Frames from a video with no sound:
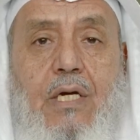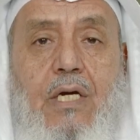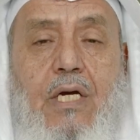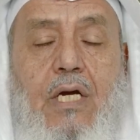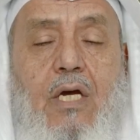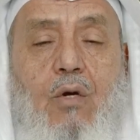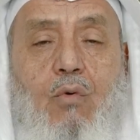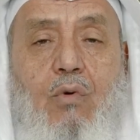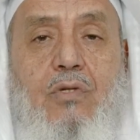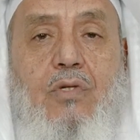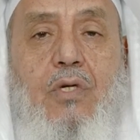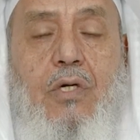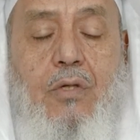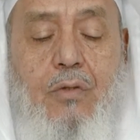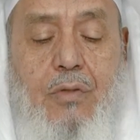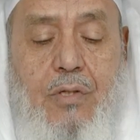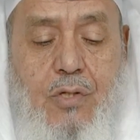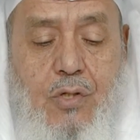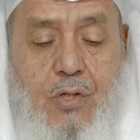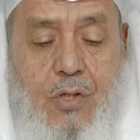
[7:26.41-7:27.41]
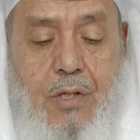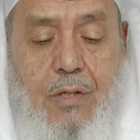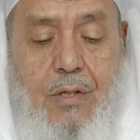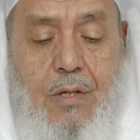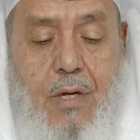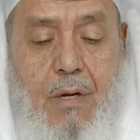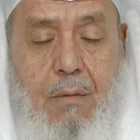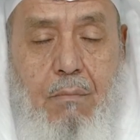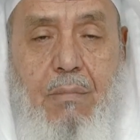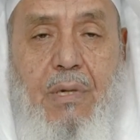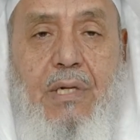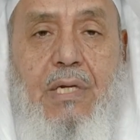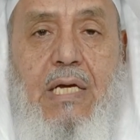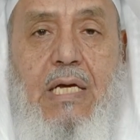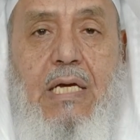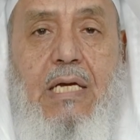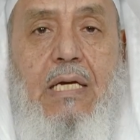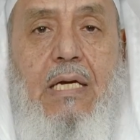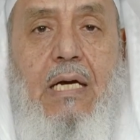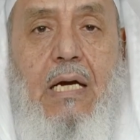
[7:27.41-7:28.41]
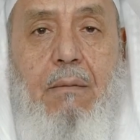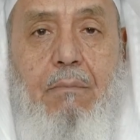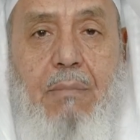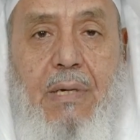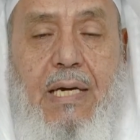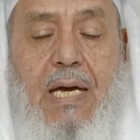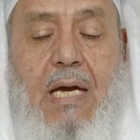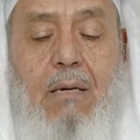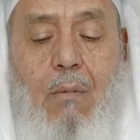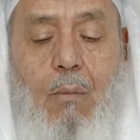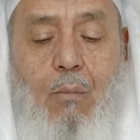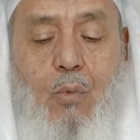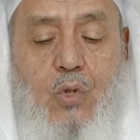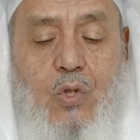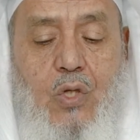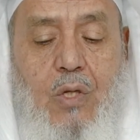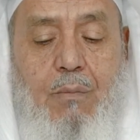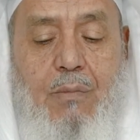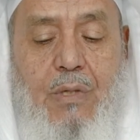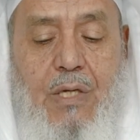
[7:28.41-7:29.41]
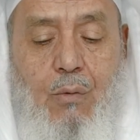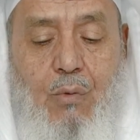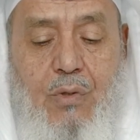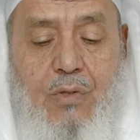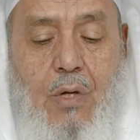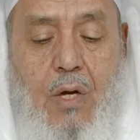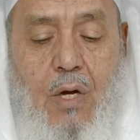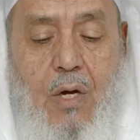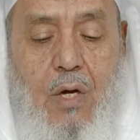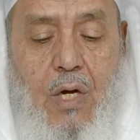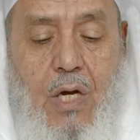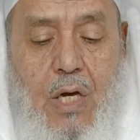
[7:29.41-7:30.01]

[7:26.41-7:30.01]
He was a Christian, but he became a Muslim. He was a